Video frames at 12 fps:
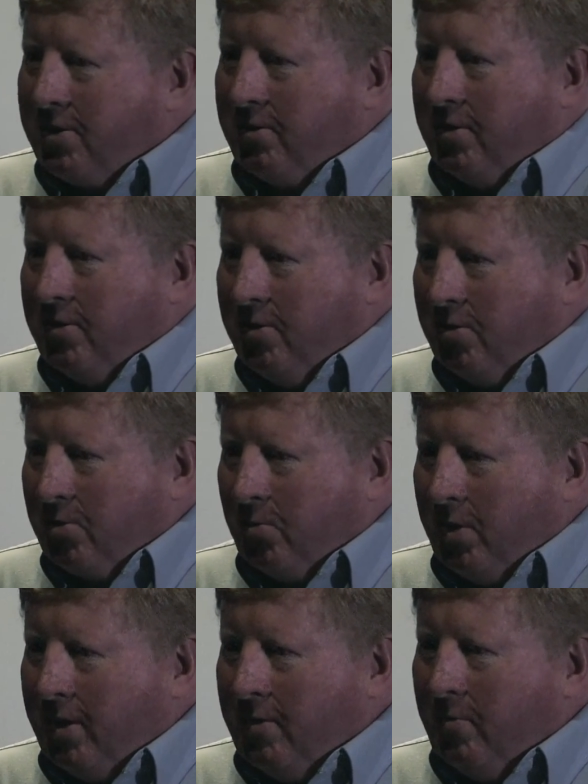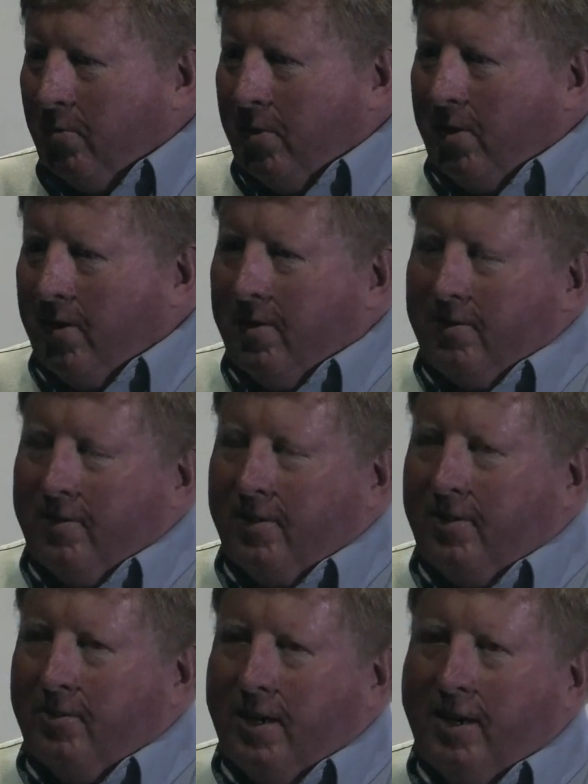You could use one where
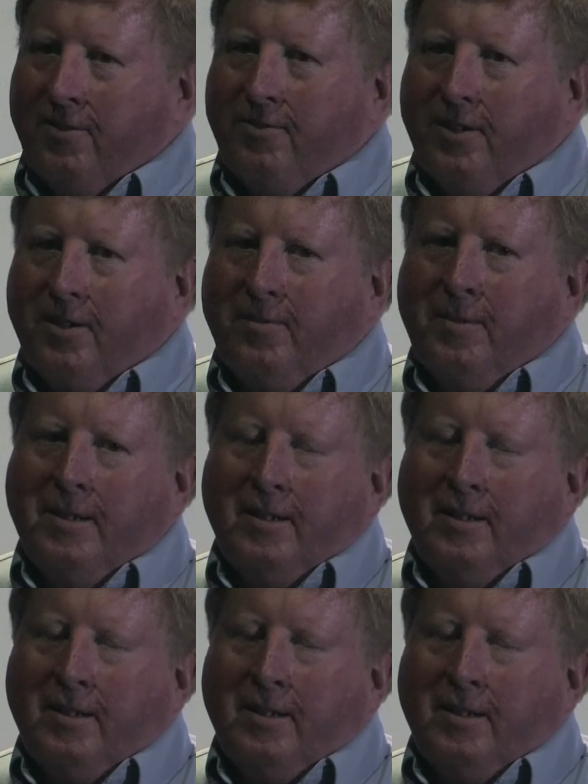you have